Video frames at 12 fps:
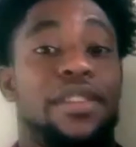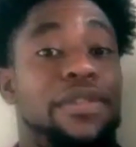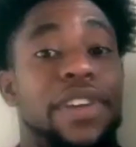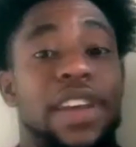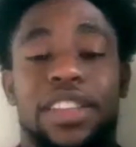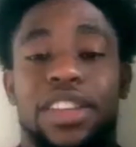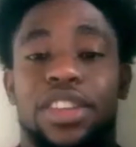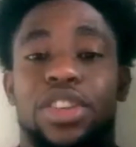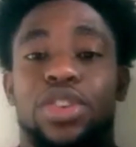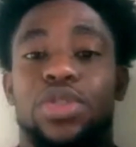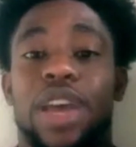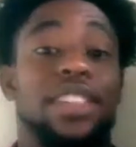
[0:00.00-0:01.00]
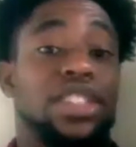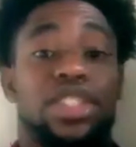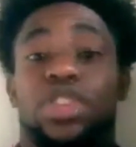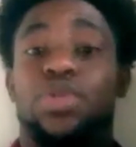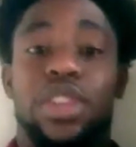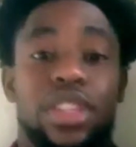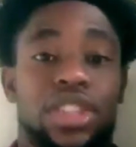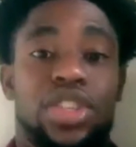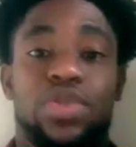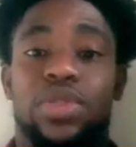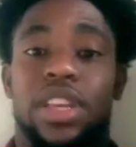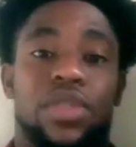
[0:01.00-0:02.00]
affected you as a student
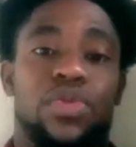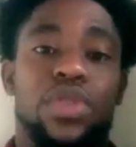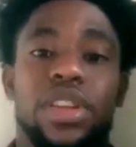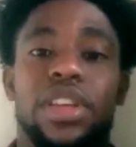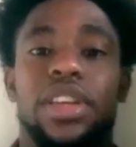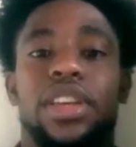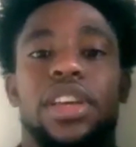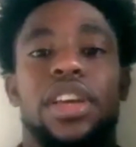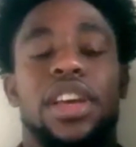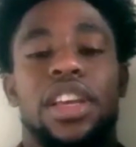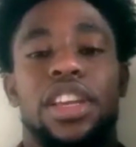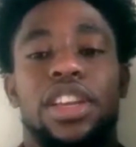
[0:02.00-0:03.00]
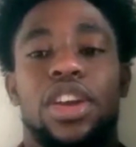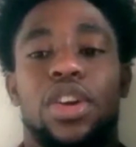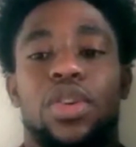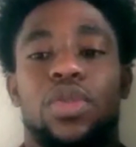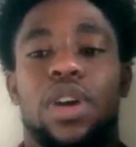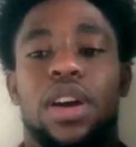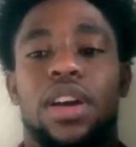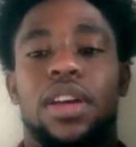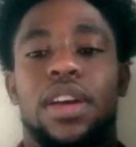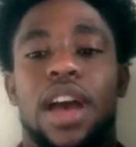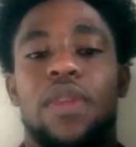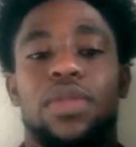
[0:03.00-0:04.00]
too? And like it really, you know,
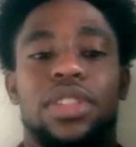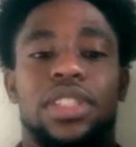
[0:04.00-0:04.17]
I would